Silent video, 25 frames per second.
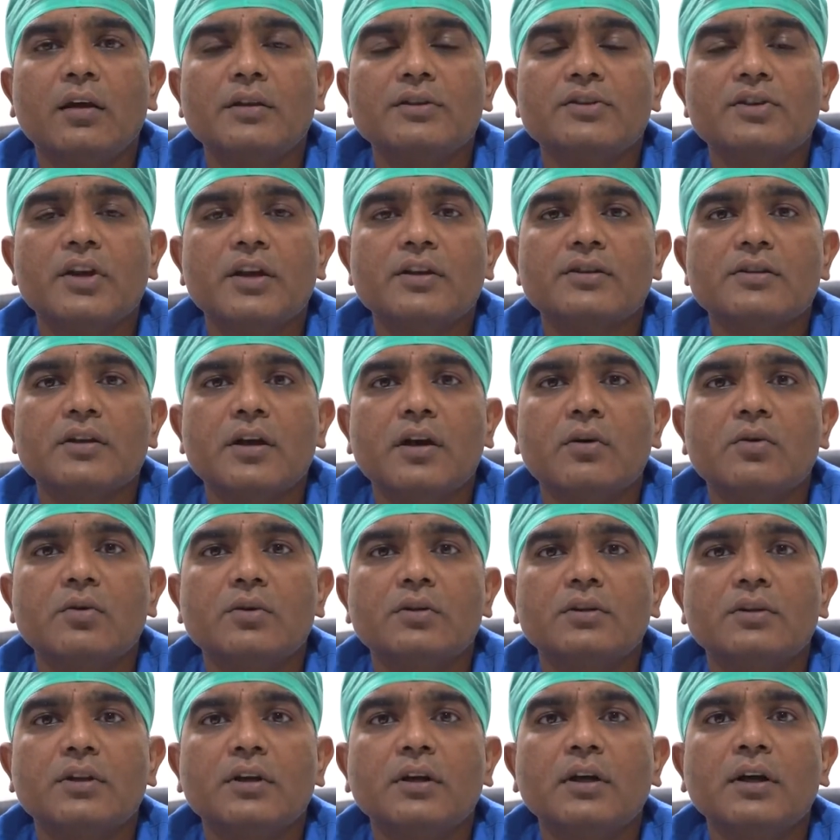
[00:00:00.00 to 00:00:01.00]
checks
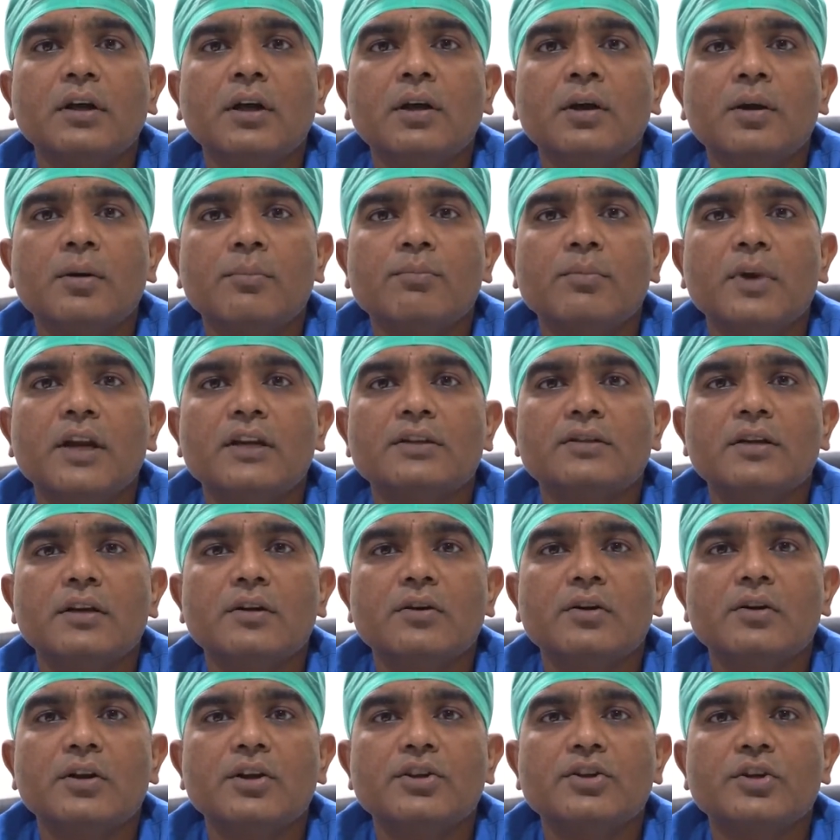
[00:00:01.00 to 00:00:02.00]
out the blood
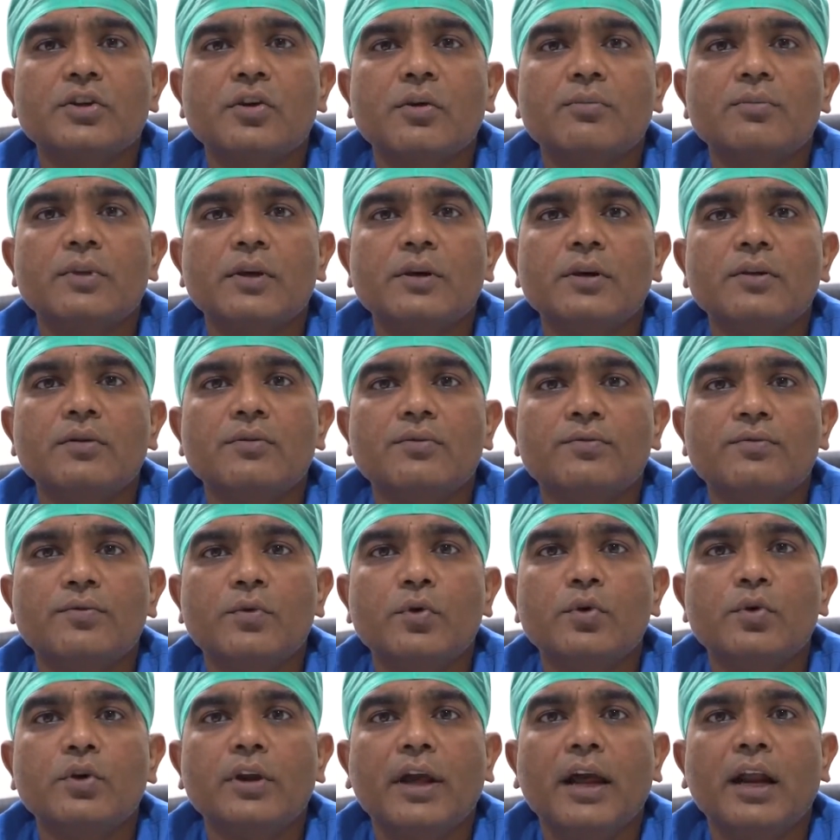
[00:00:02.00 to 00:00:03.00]
circulation of the
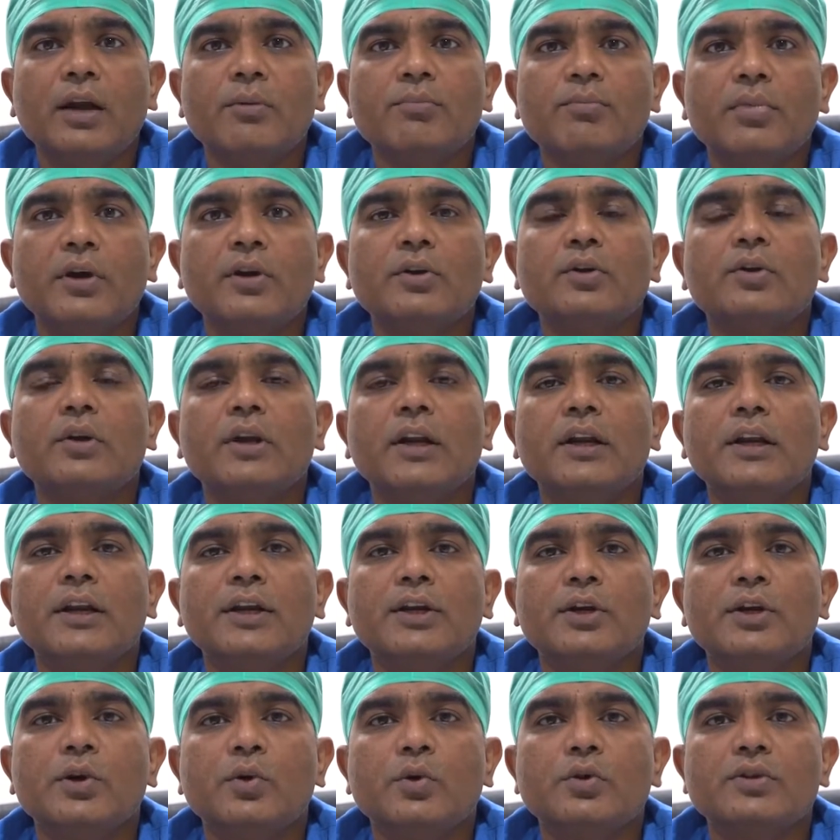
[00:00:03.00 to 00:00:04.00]
foot and
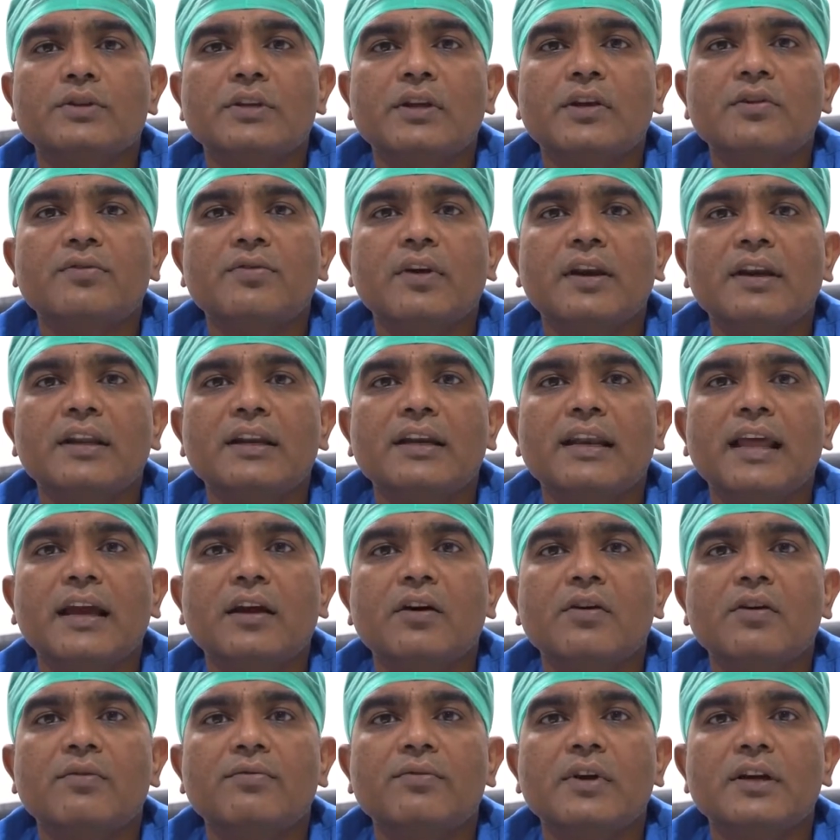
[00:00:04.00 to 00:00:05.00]
particularly toes. If any
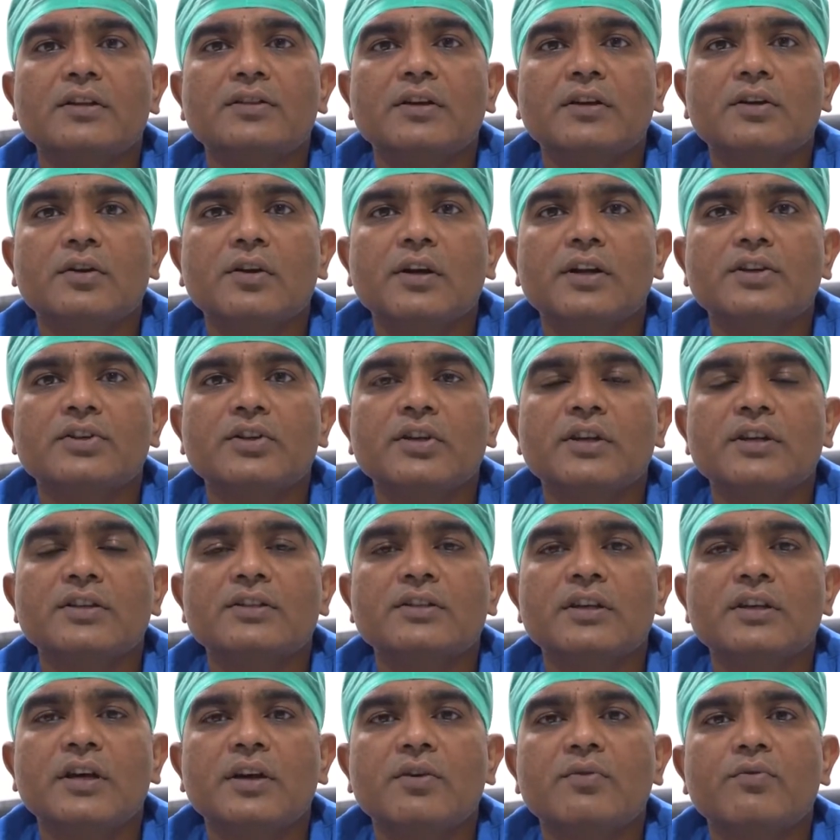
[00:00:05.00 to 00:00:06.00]
lack of blood circulation
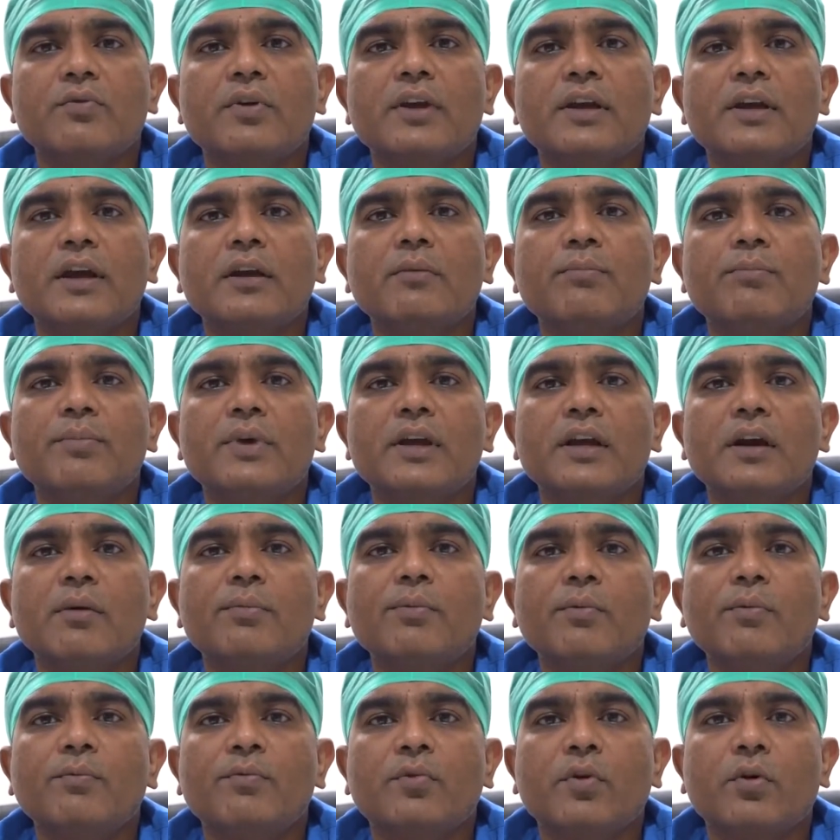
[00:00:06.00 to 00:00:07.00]
is there, we can pick
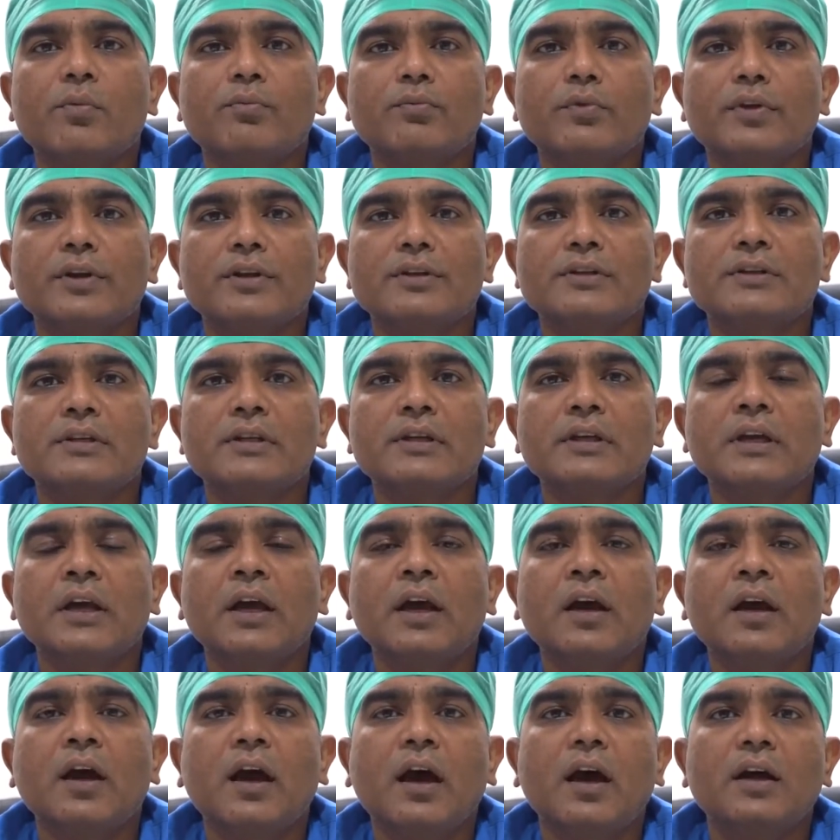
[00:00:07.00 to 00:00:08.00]
up from this.
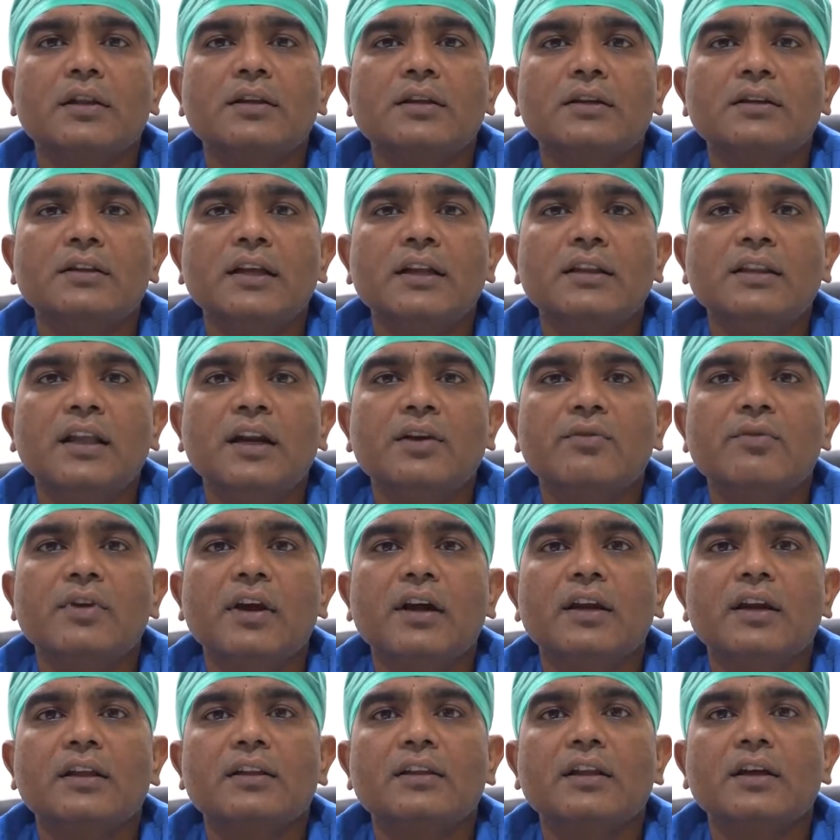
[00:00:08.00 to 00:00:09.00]
Other than that,
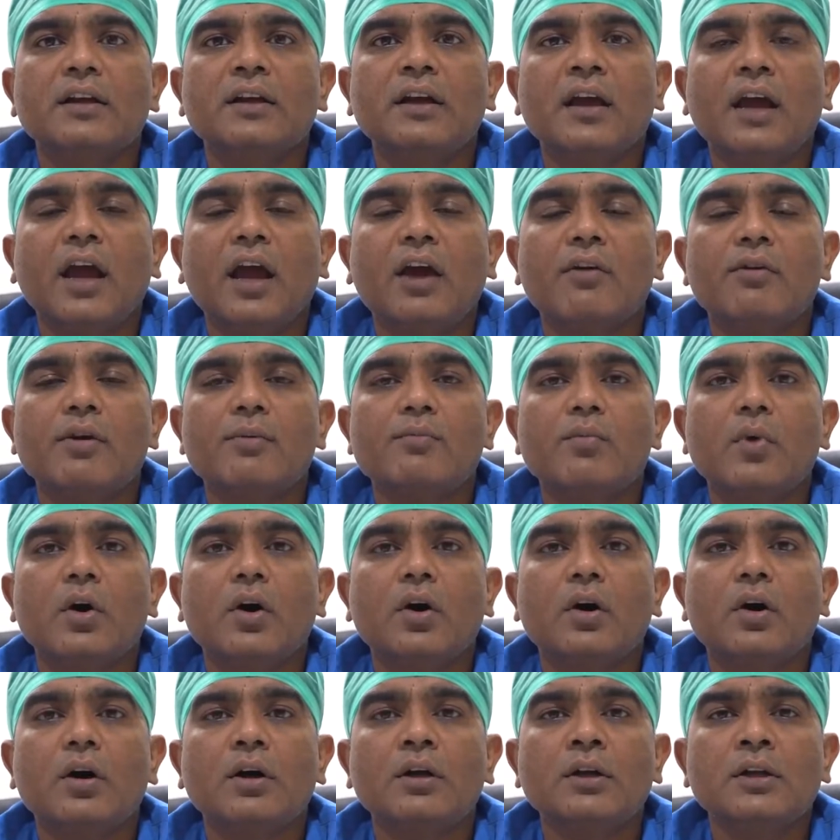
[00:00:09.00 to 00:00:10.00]
we are having
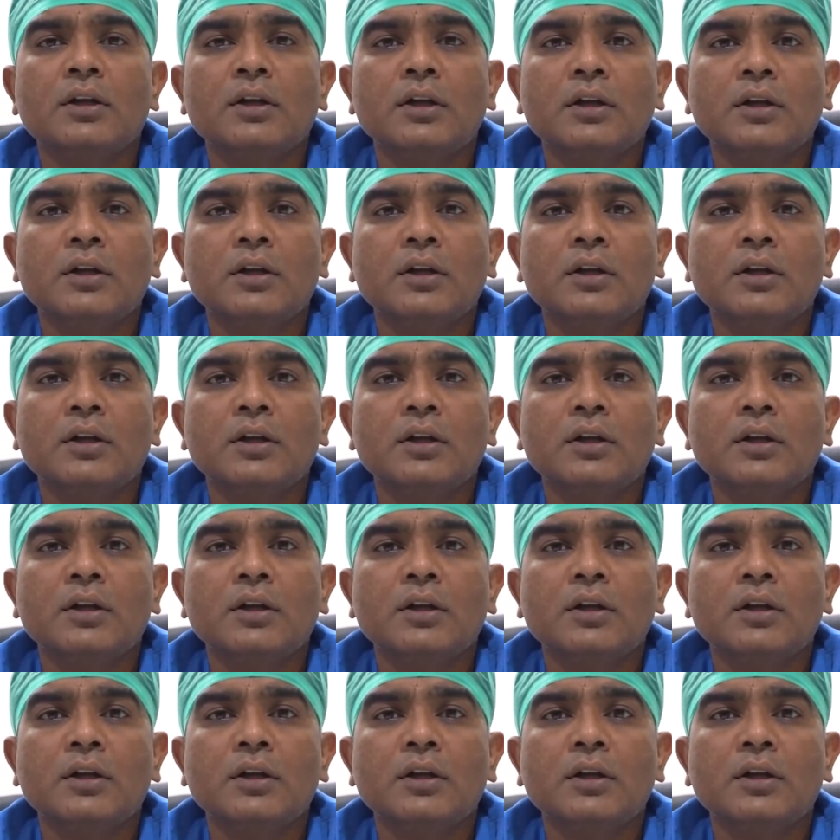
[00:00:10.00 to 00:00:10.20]
more